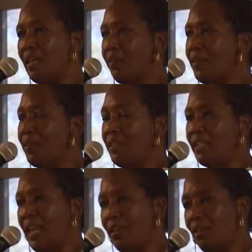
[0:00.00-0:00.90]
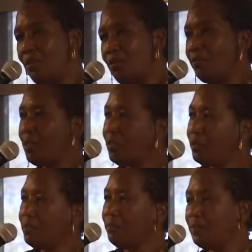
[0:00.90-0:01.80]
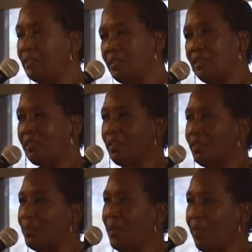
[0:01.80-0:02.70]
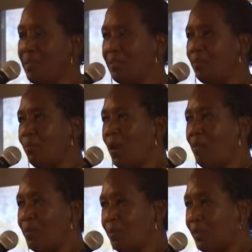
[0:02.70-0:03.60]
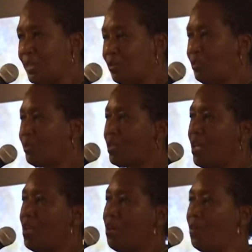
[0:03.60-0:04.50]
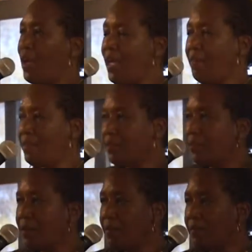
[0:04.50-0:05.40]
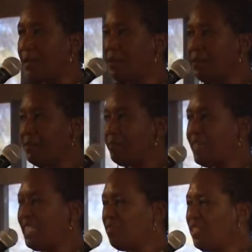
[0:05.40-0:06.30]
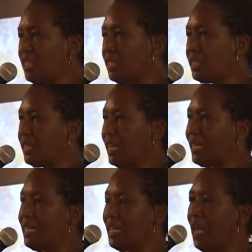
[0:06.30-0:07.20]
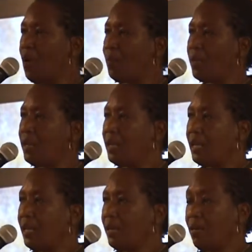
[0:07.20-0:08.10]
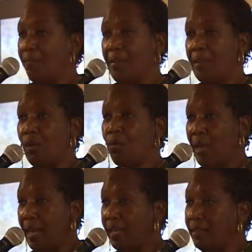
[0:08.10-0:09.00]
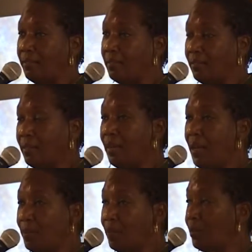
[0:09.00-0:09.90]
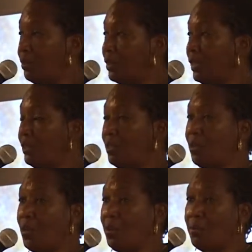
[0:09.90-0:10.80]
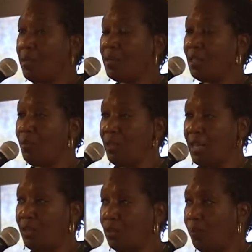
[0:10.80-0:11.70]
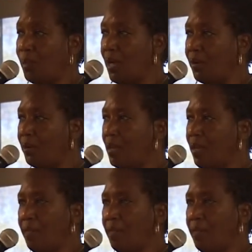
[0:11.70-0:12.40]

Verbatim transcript: If they're in the yellow, they're, you know, having some problems or issues, or I have a, a, a funny feeling and I need help. Or if they're in their red, they're absolutely, you know, a communication blocker.